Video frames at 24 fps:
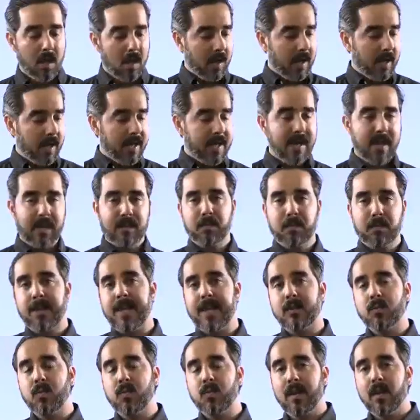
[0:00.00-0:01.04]
He
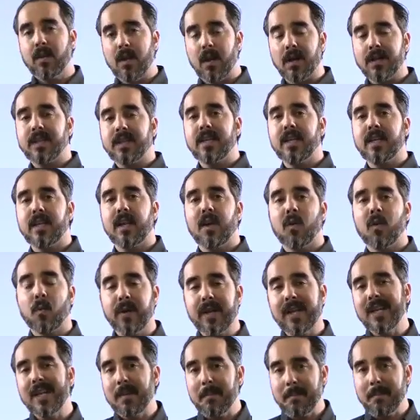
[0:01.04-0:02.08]
explains what lucky
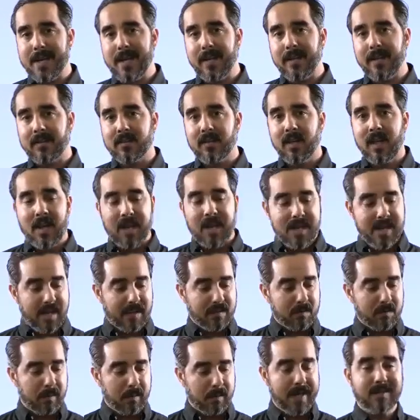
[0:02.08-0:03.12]
really means. He
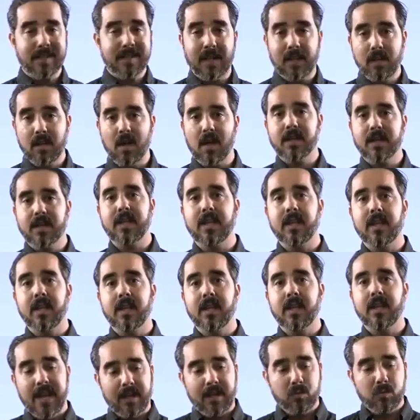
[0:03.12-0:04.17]
explains that lucky
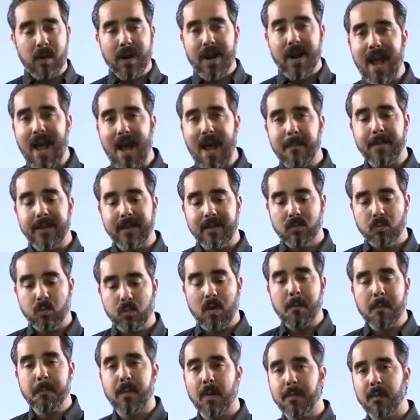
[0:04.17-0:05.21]
is what happens
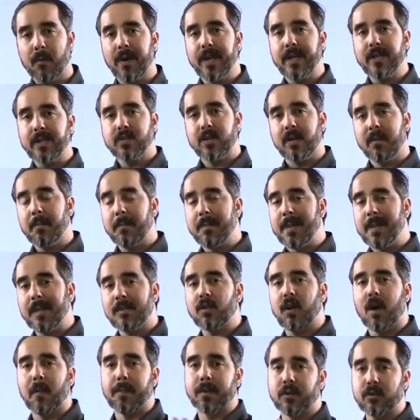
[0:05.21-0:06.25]
when preparation meets
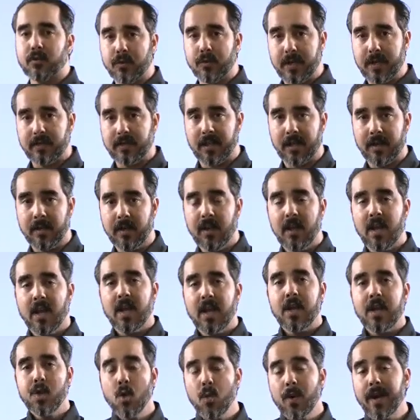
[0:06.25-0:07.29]
opportunity.
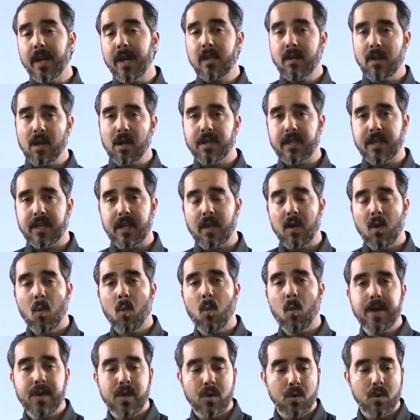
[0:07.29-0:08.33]
You get lucky
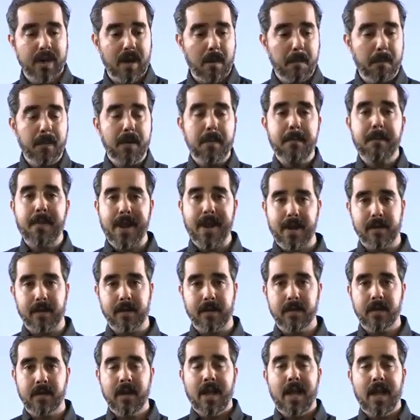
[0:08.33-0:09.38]
when you get
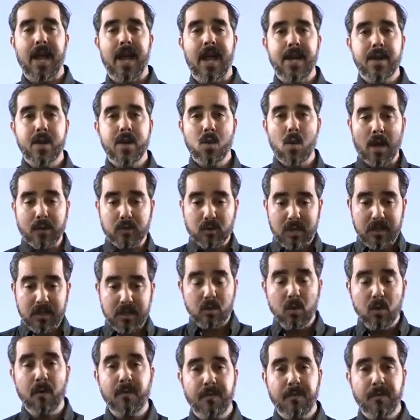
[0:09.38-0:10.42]
prepared and you actually
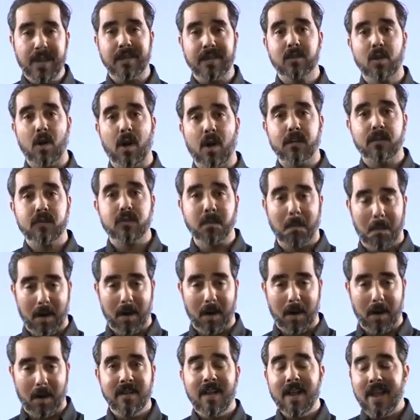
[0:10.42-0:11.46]
do things that are
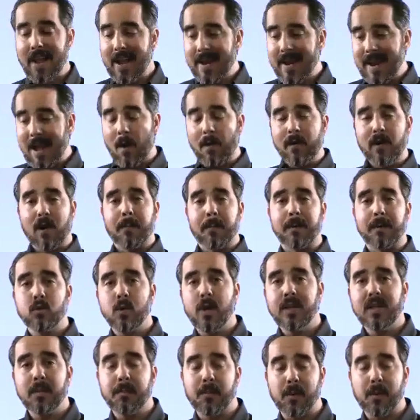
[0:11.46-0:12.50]
smart, and now an
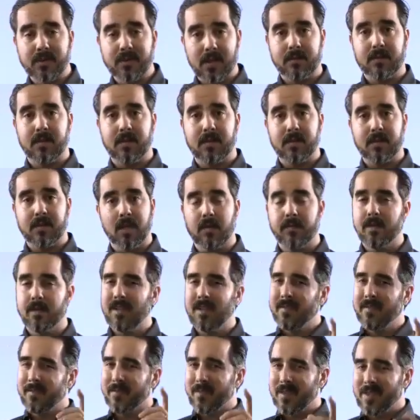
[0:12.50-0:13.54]
opportunity presents itself.
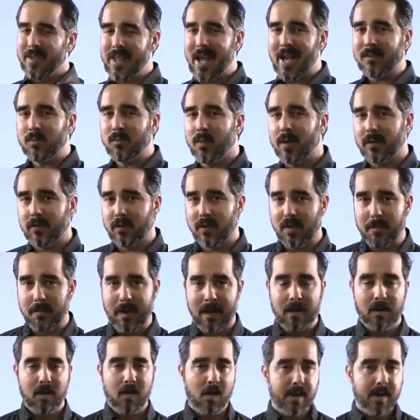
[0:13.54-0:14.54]
That's what it's all about.